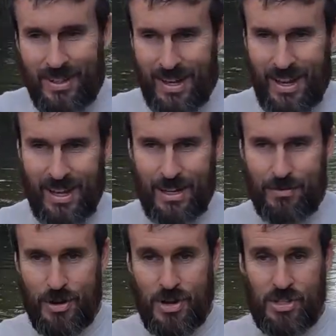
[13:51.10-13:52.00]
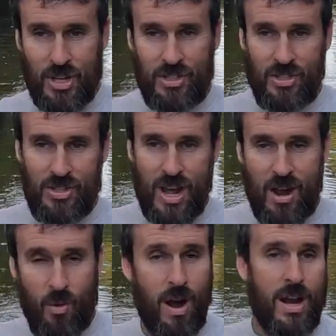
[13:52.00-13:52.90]
And if 36 is
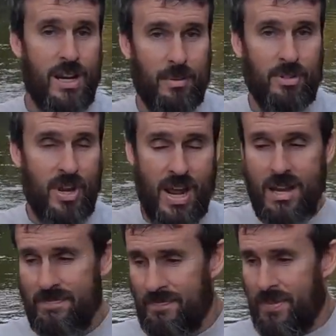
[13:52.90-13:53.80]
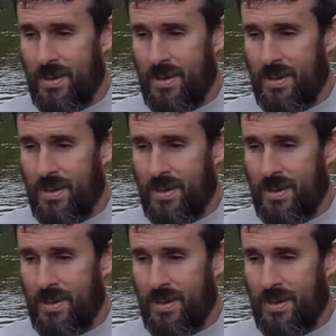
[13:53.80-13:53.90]
not where I end up staying,